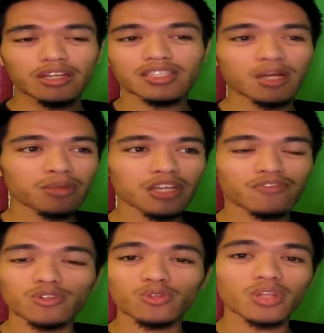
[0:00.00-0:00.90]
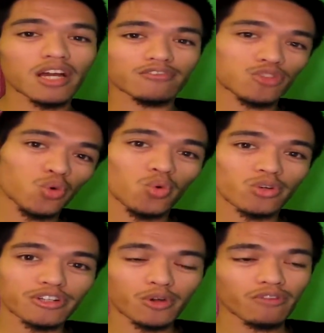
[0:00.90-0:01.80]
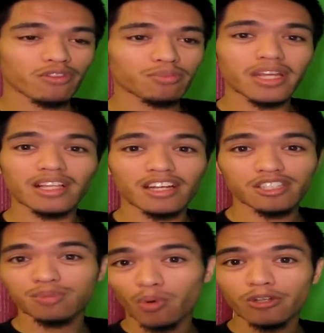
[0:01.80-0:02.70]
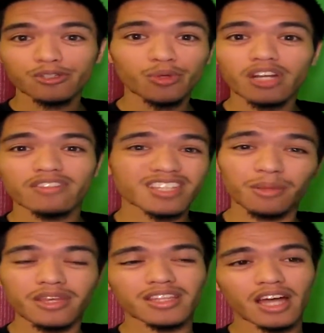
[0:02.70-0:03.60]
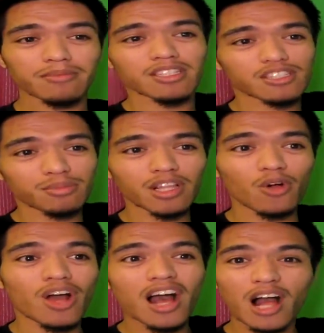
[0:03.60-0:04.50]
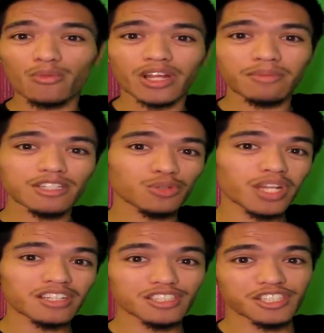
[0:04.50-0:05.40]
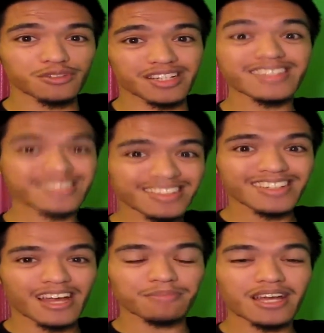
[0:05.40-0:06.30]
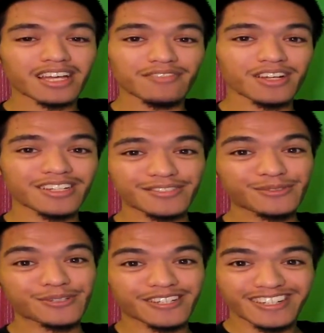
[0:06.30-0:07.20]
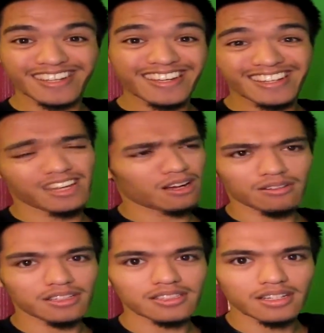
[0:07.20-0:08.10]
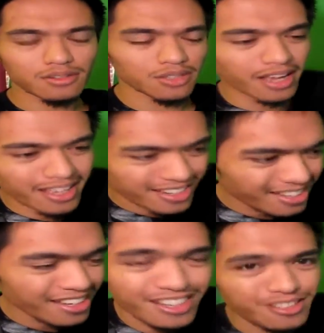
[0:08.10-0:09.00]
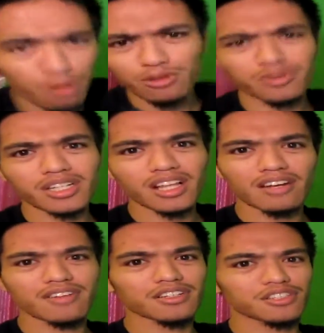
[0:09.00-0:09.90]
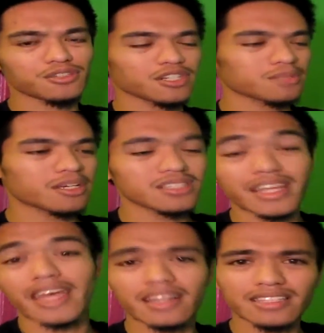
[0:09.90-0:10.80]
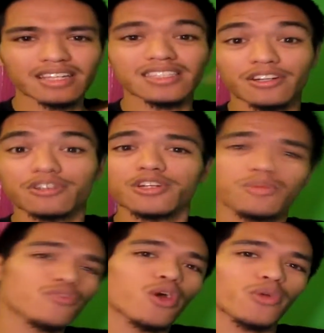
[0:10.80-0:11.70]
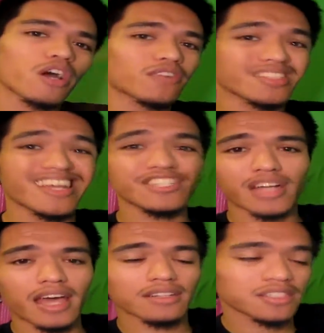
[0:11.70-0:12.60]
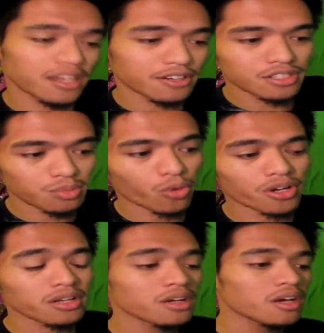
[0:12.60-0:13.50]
Like, tell me if you do a lot of schoolwork or if you play a lot of sports or whatever. Tell me in the comment section below. I'll recommend you an energy drink. I'm that kind of a connoisseur. No, let's not do that. Don't drink a lot of energy drinks because, again, as I said earlier before I went off on a tangent, I had a scare this morning.